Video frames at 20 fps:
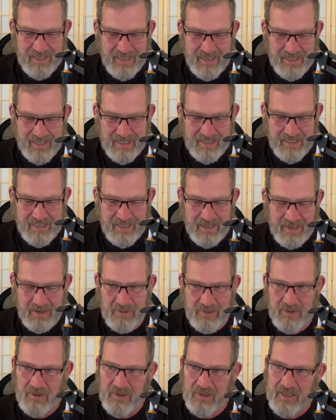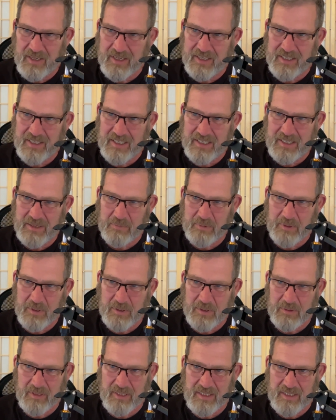and you know, and you're looking at the
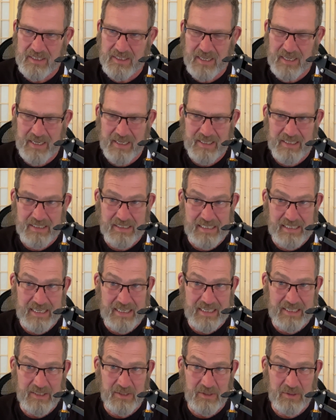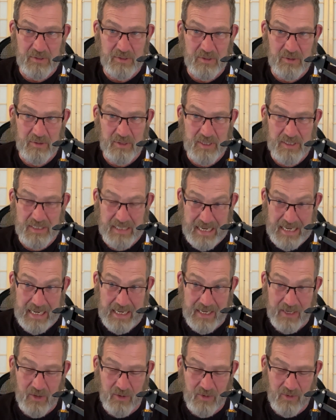temperature inside, and it's 82 degrees
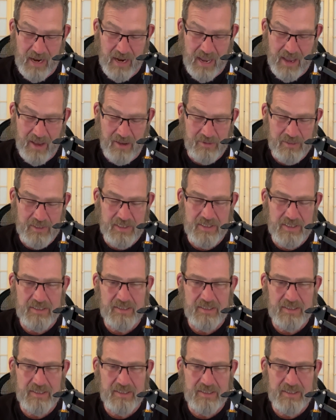in your house.